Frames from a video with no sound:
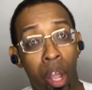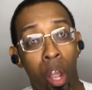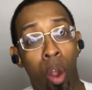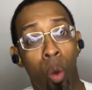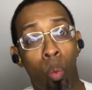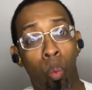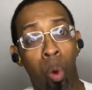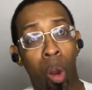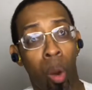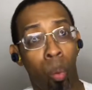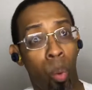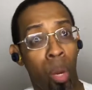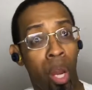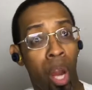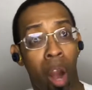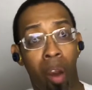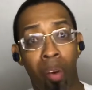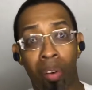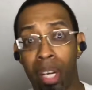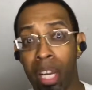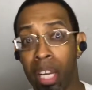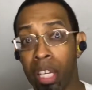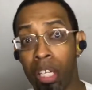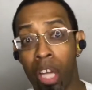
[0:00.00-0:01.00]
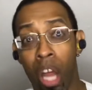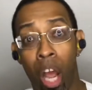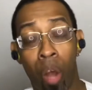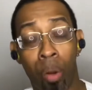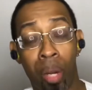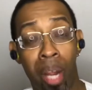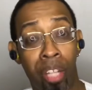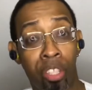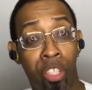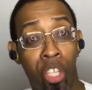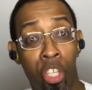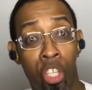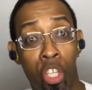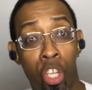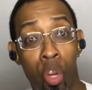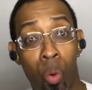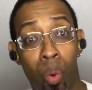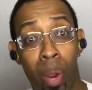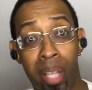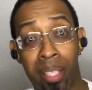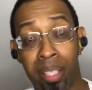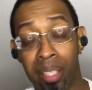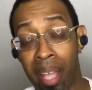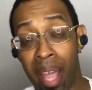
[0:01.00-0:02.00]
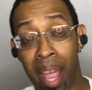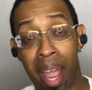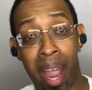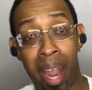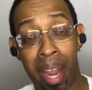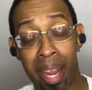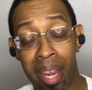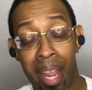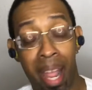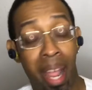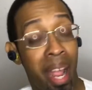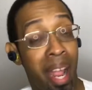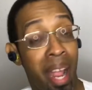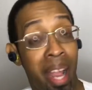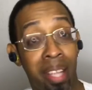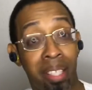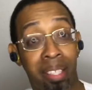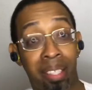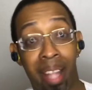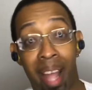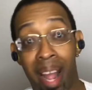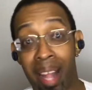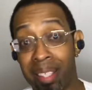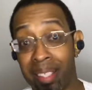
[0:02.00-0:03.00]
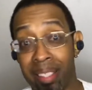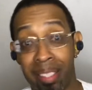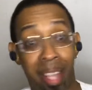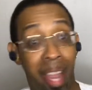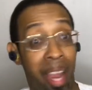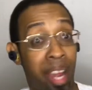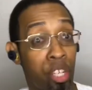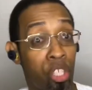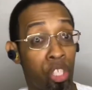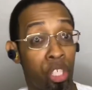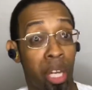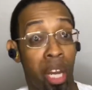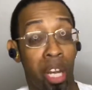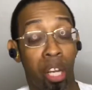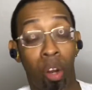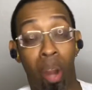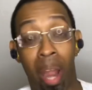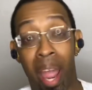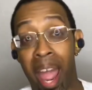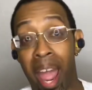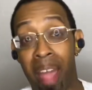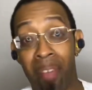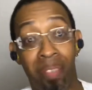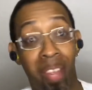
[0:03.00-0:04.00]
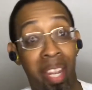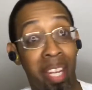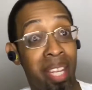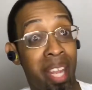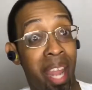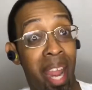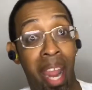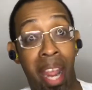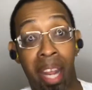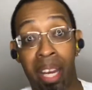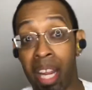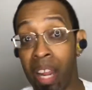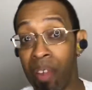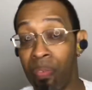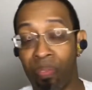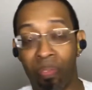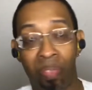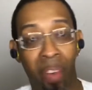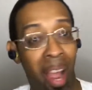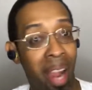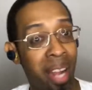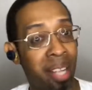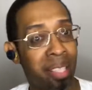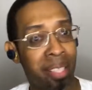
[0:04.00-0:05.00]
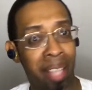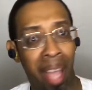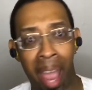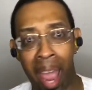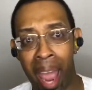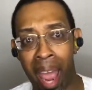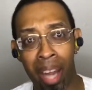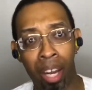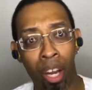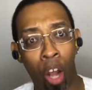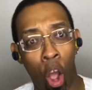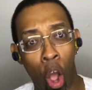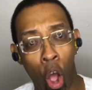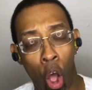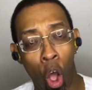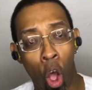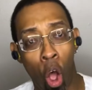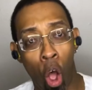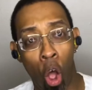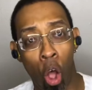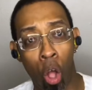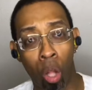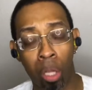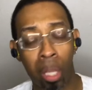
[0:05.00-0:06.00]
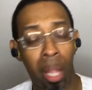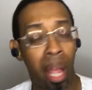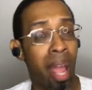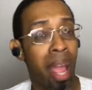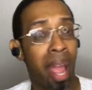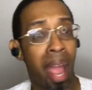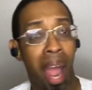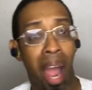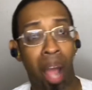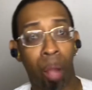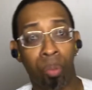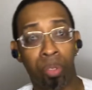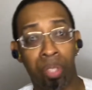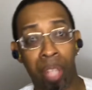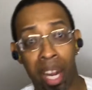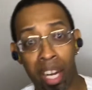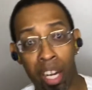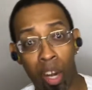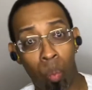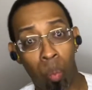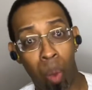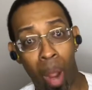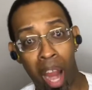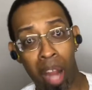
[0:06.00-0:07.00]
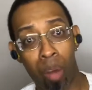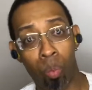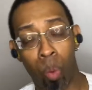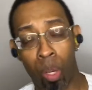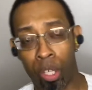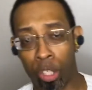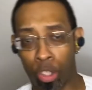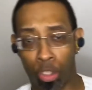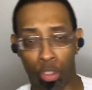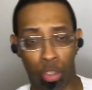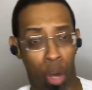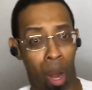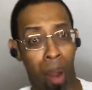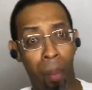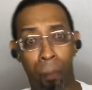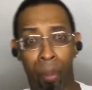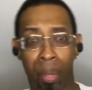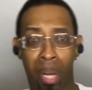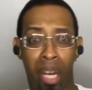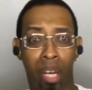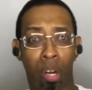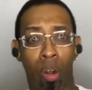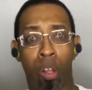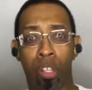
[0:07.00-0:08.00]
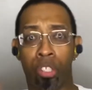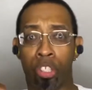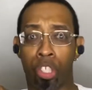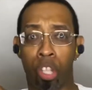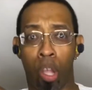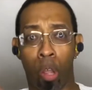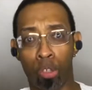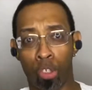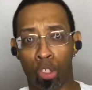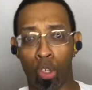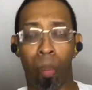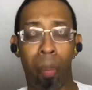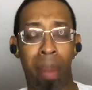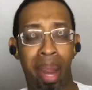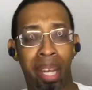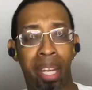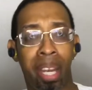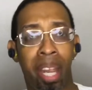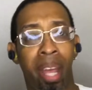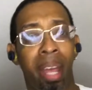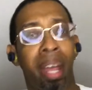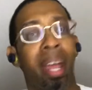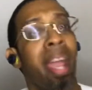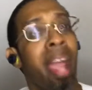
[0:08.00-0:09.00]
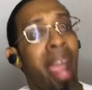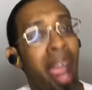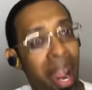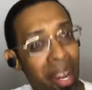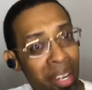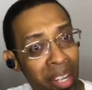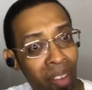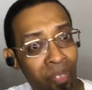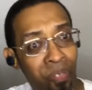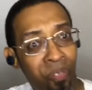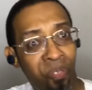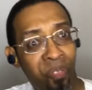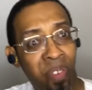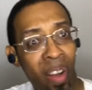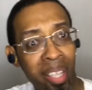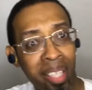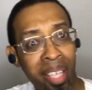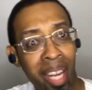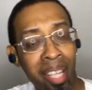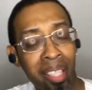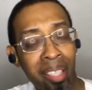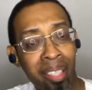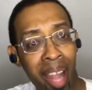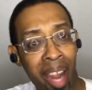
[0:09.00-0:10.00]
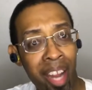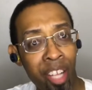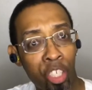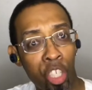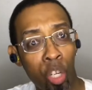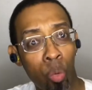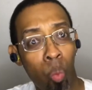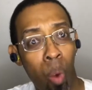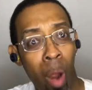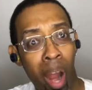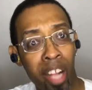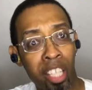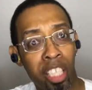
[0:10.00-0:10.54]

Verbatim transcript: where we already know that the USA is not sanctioning or having any fights at all, how Dana White was trumpeting on social media and the fucking nationwide